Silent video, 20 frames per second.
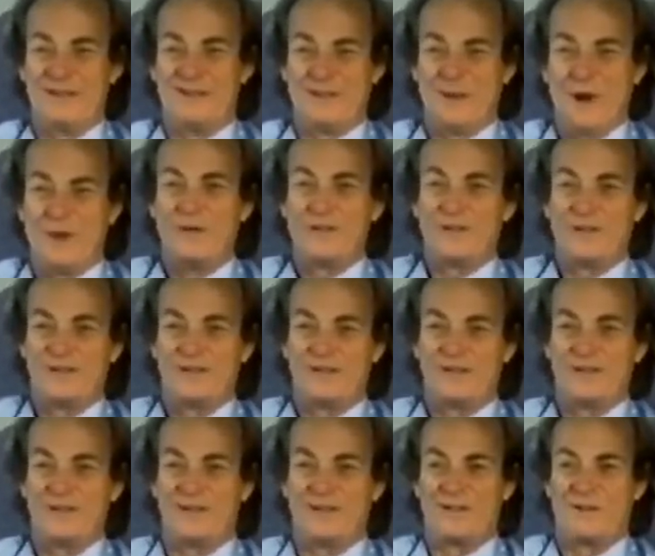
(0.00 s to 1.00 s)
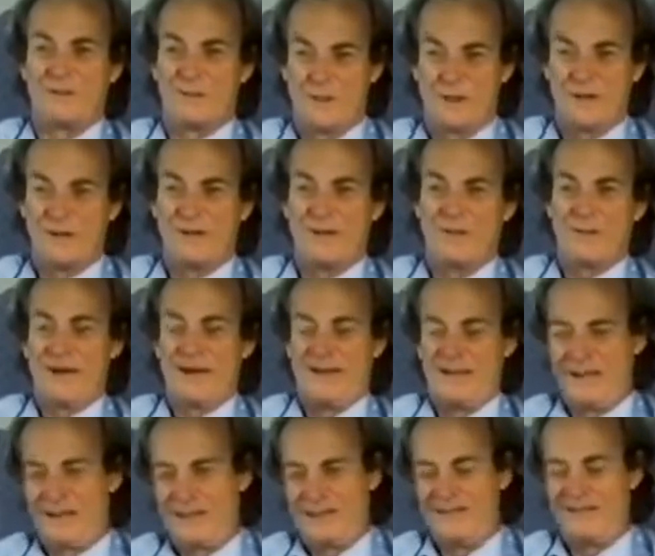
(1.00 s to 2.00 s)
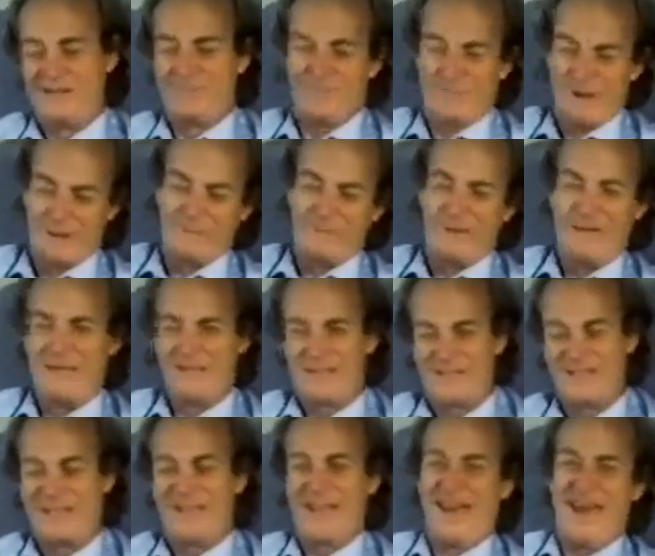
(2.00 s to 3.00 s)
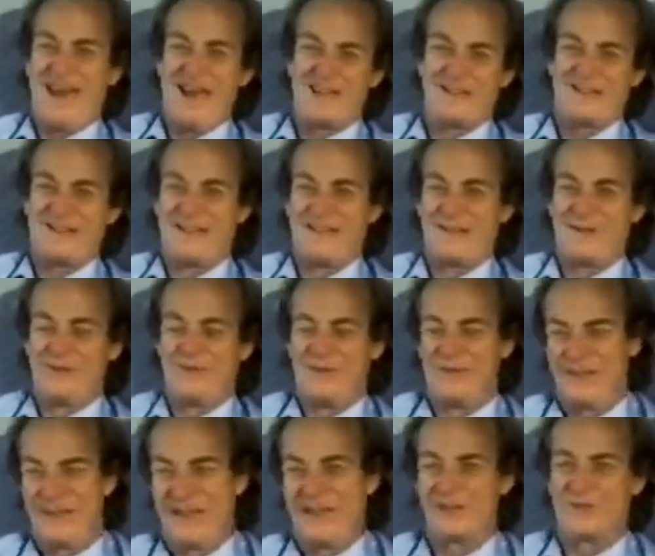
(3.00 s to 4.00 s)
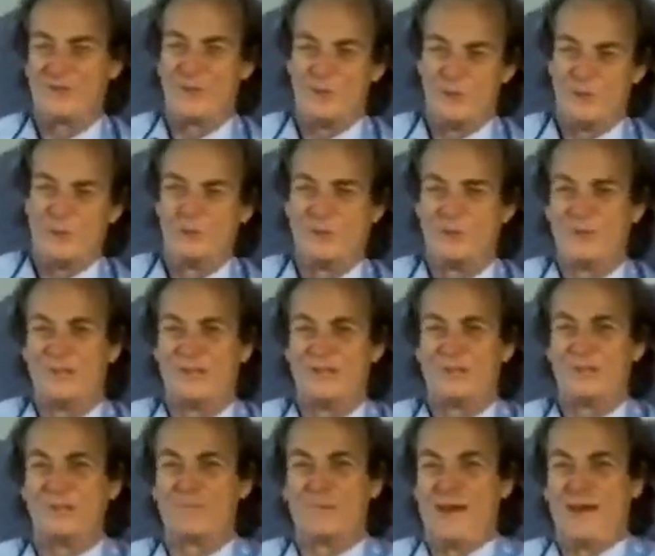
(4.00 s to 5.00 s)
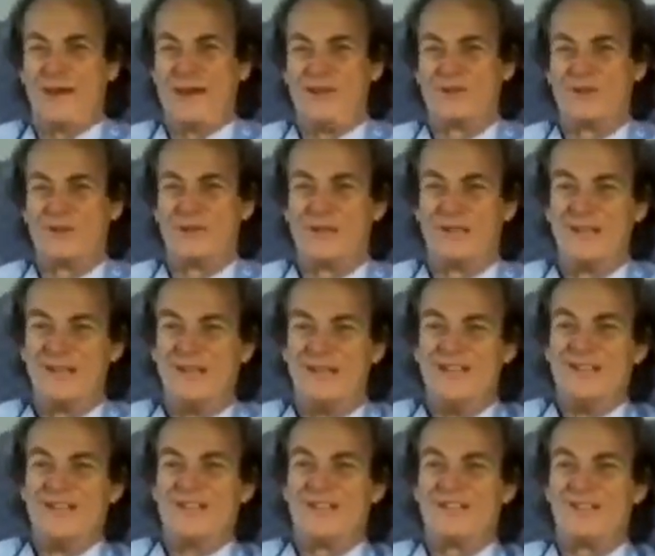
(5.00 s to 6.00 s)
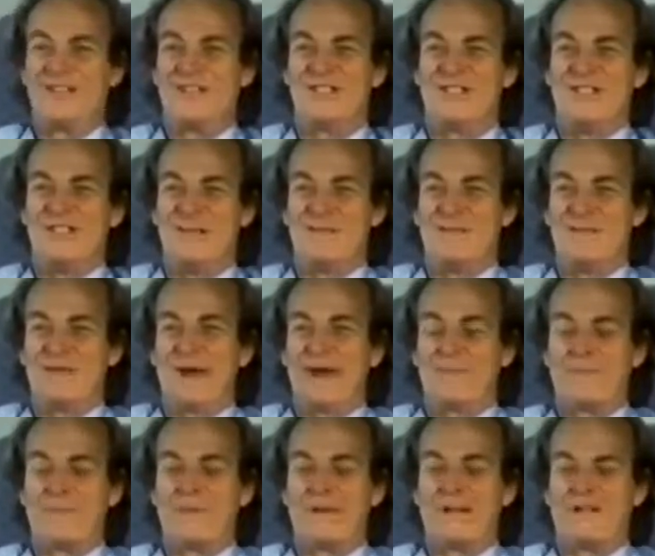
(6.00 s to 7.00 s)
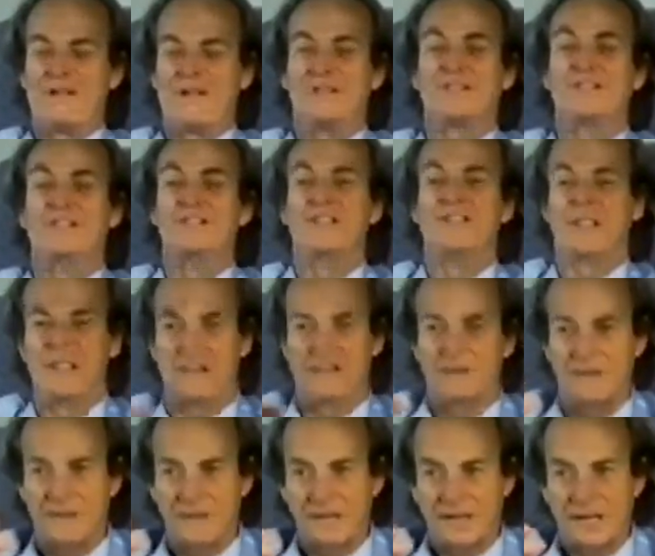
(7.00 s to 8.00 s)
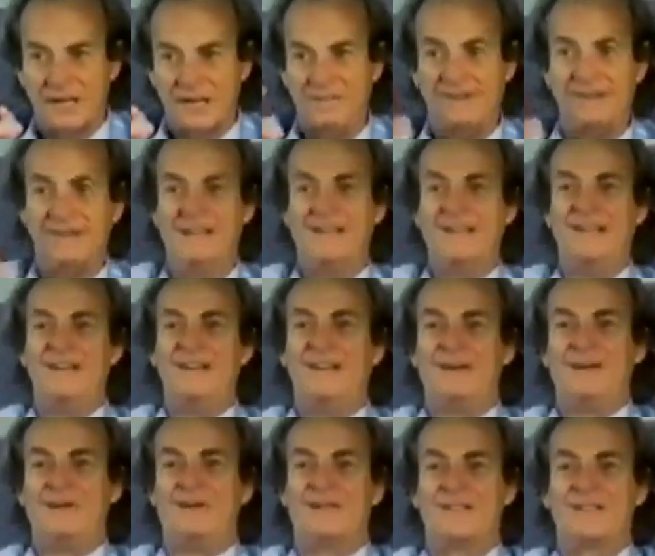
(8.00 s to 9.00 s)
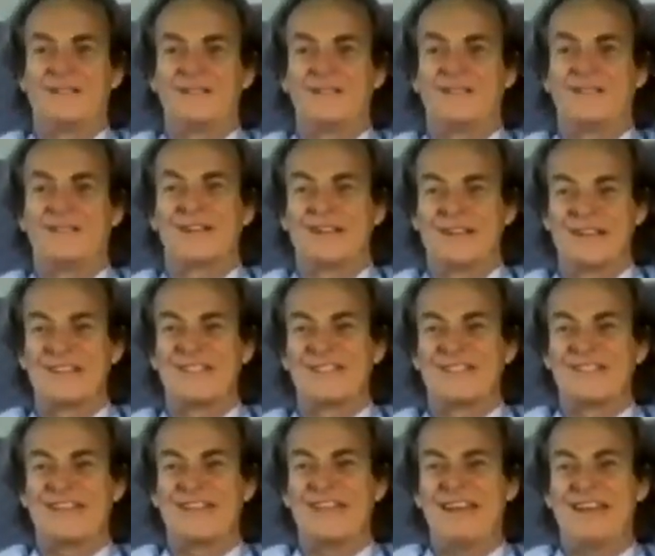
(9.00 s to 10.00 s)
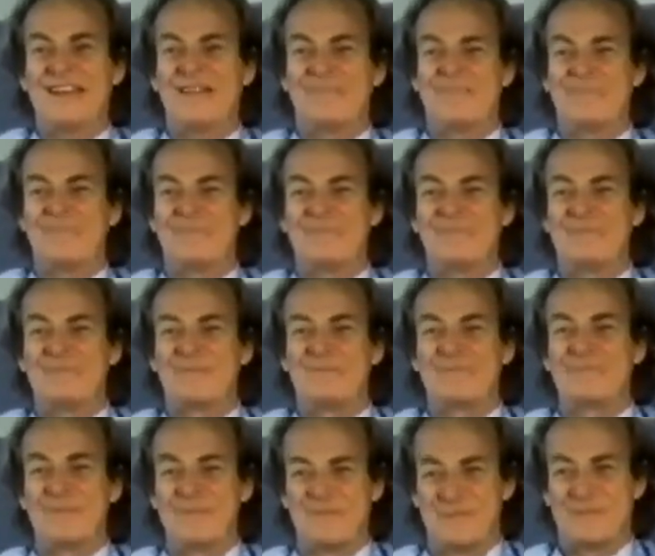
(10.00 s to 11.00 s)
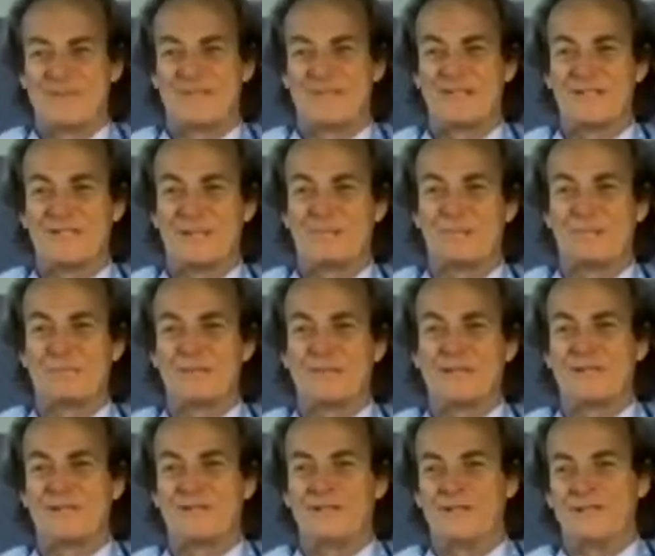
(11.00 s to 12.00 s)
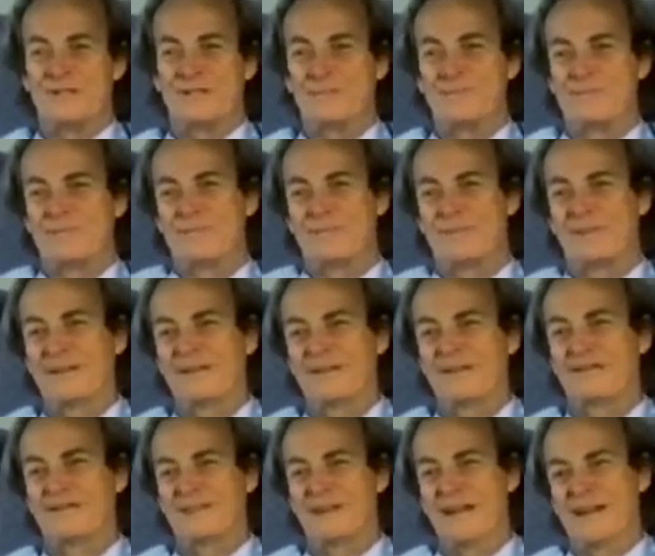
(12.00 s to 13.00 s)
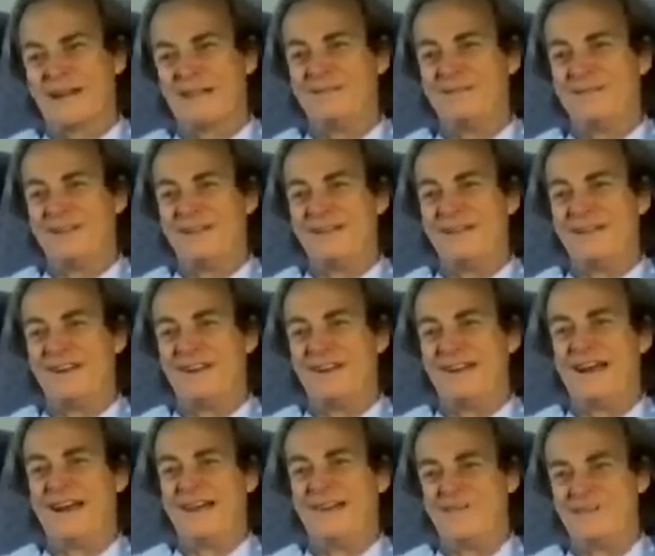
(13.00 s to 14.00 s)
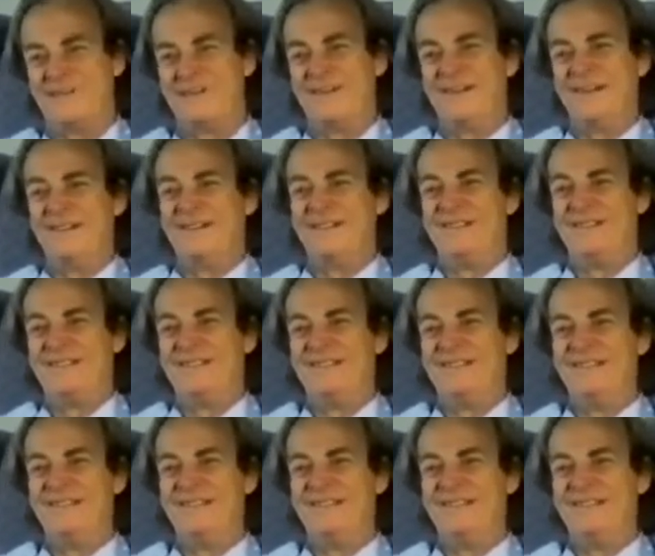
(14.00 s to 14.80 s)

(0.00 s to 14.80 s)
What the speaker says: notice in the world about it, the pump heats the gas, or the gas cools when it expands, or the steam evaporates until you cover the cover, and all these things you can understand from these simple pictures. And that's kind of a lot of fun to